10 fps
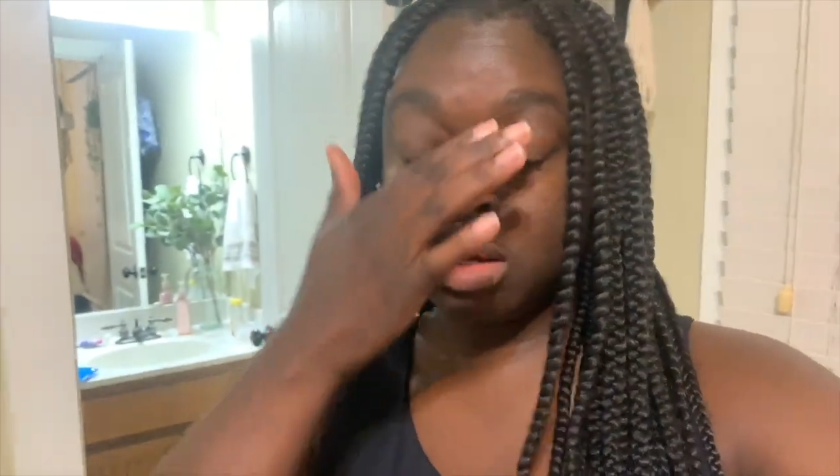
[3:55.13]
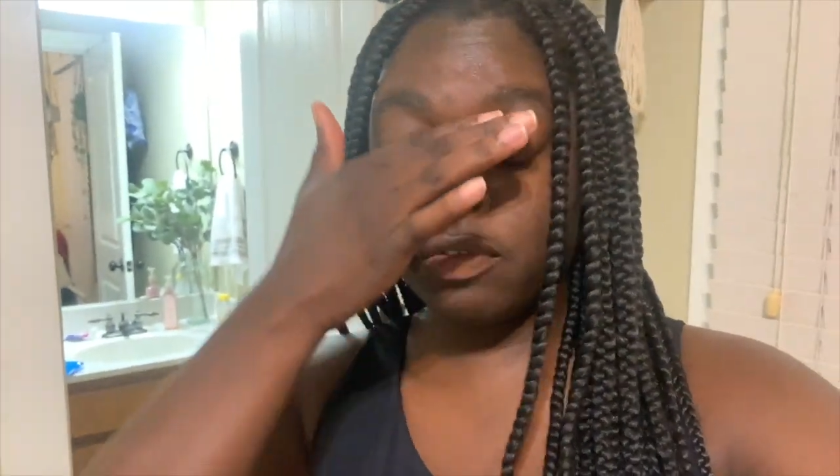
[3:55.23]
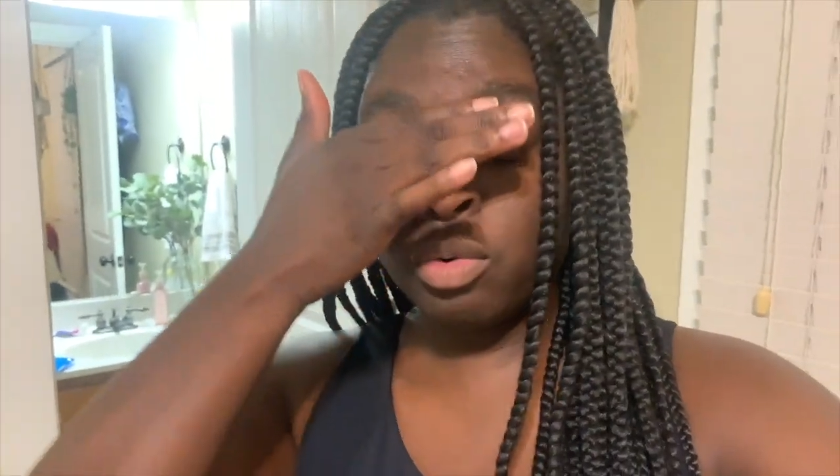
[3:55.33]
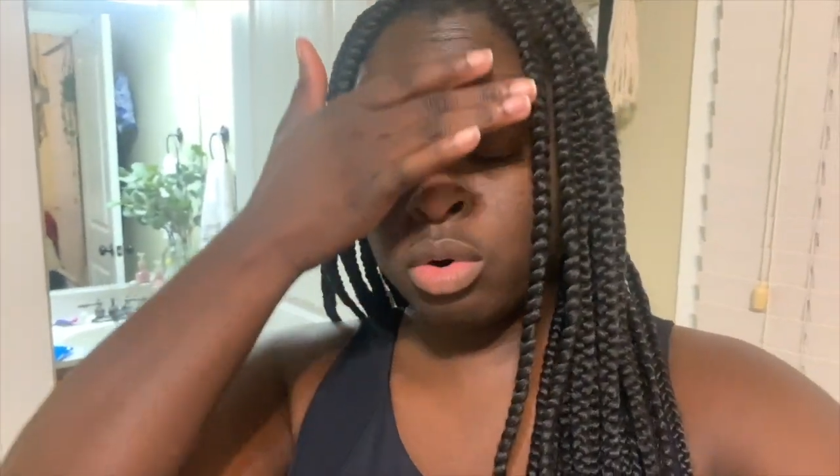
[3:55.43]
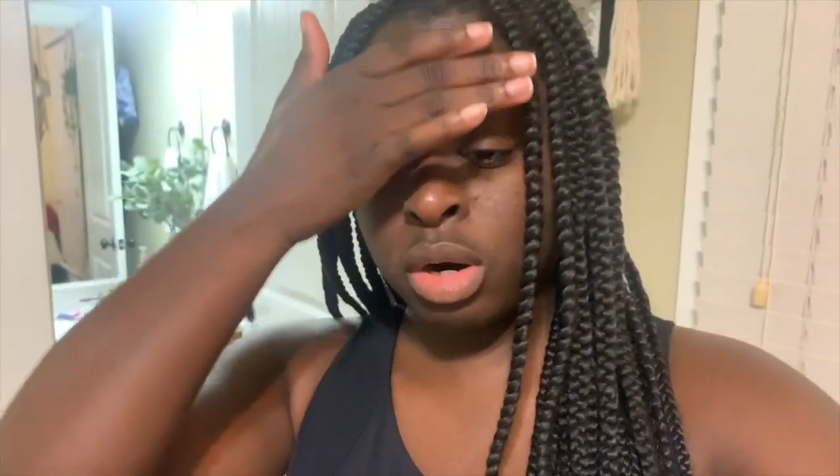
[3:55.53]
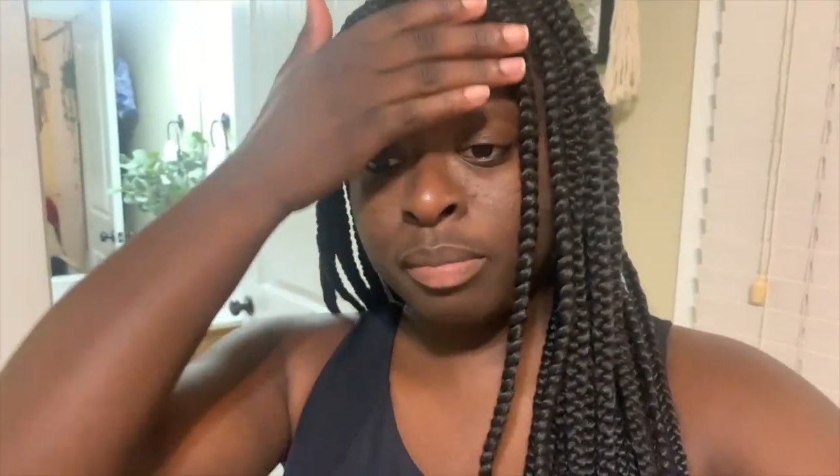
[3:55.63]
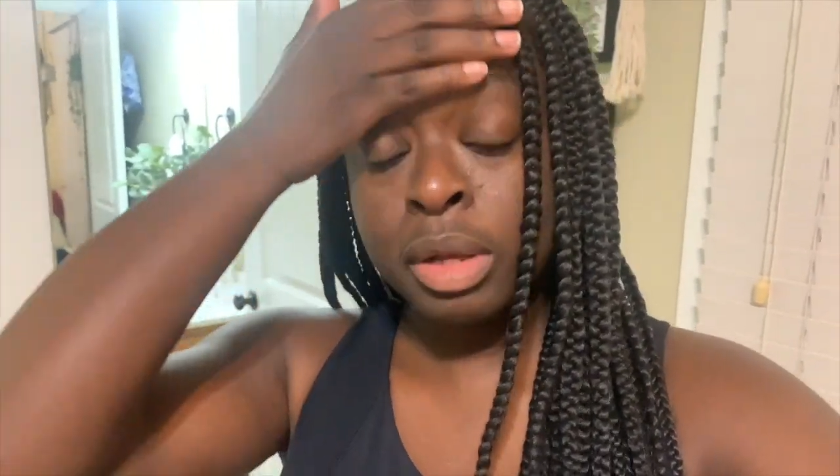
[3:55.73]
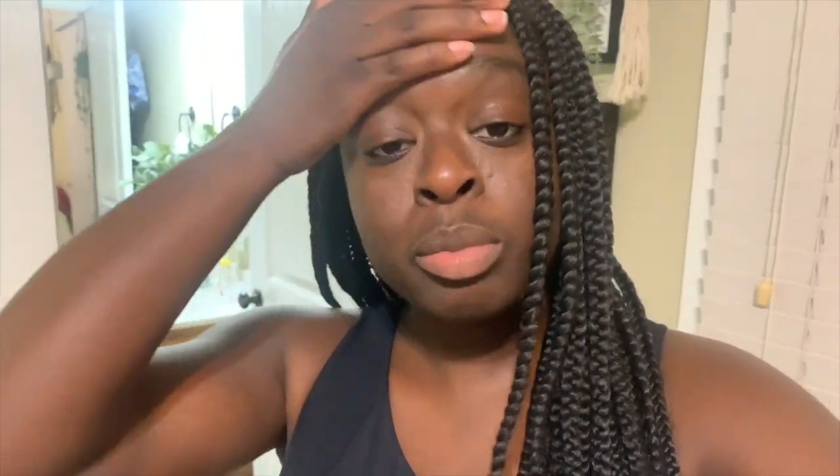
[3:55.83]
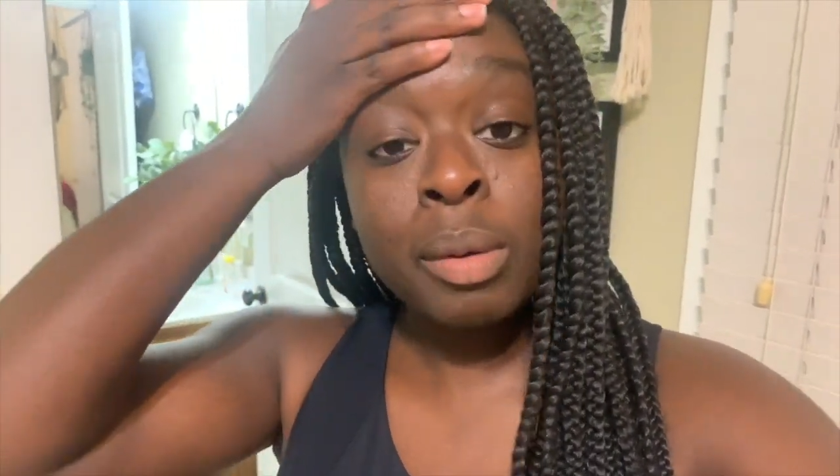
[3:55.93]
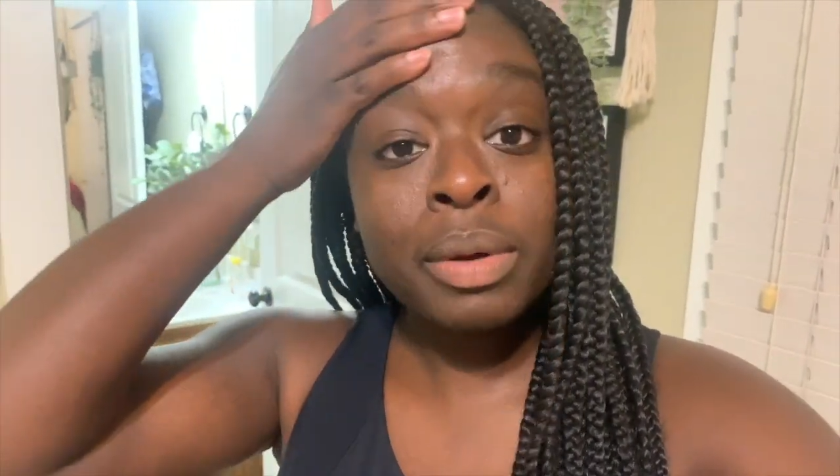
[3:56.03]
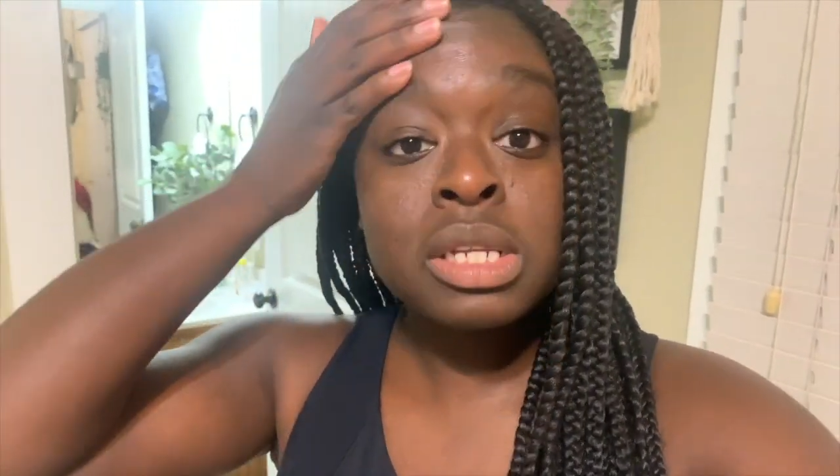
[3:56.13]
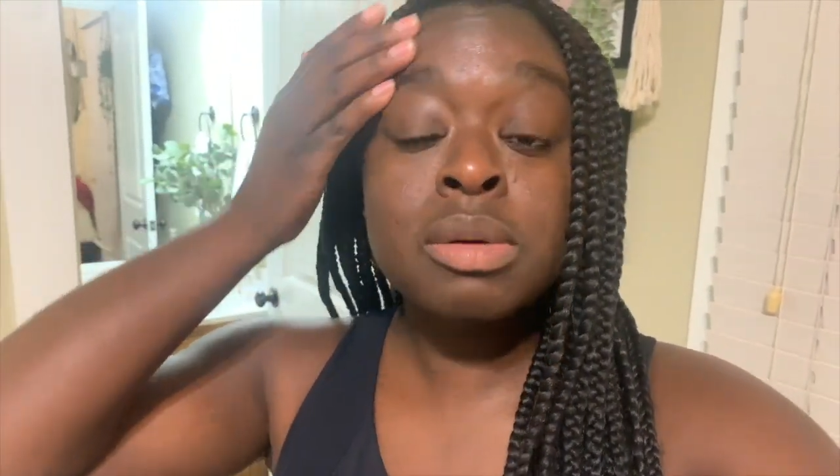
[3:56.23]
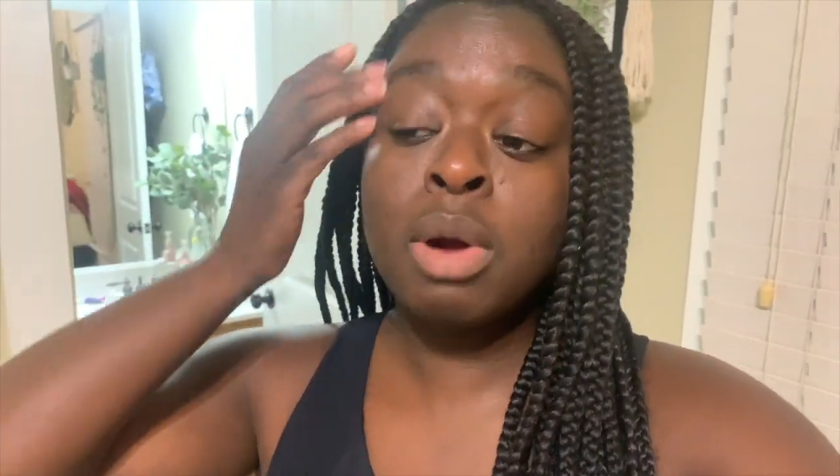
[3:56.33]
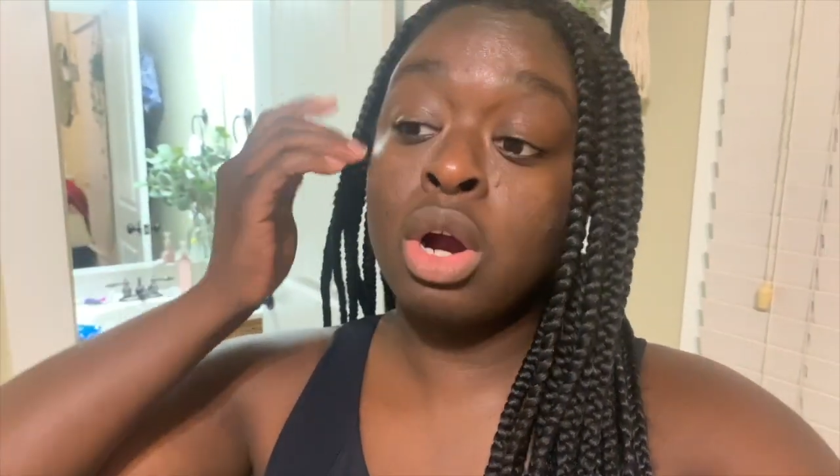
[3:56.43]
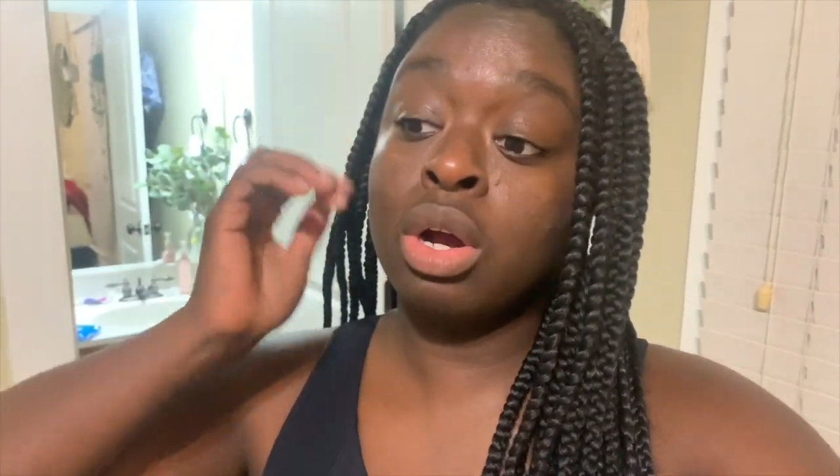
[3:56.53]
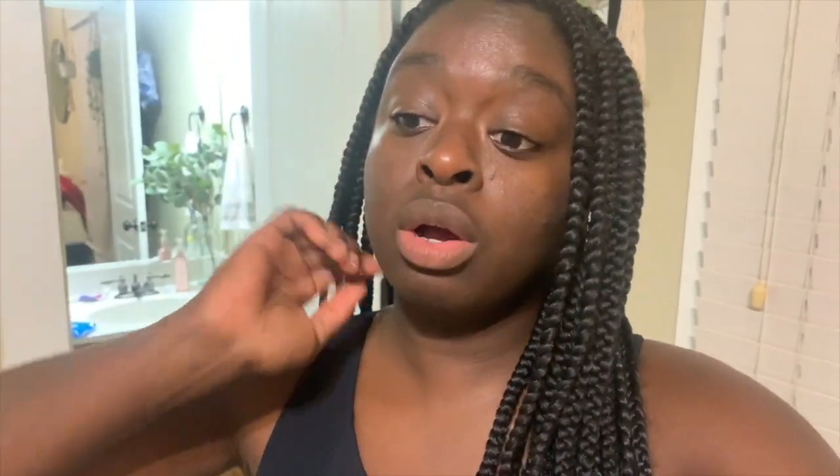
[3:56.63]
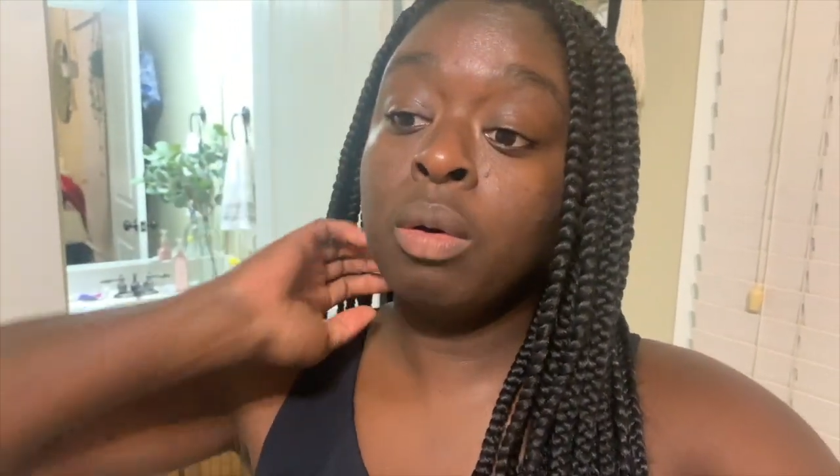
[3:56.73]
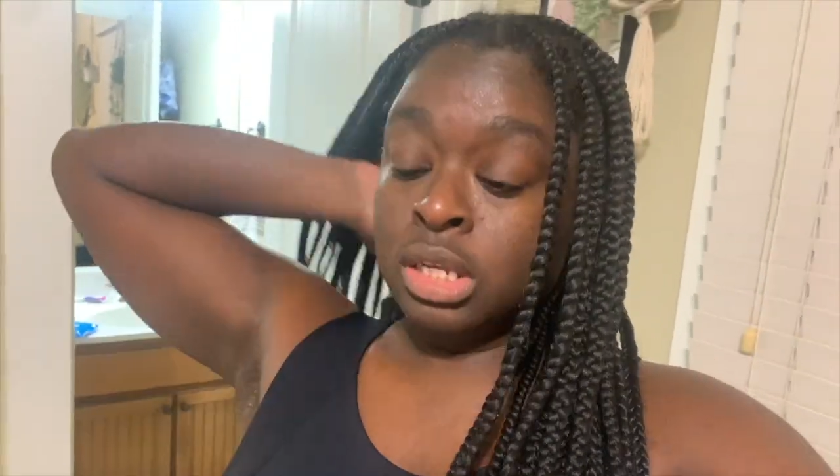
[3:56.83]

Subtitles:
for meal prepping tomorrow.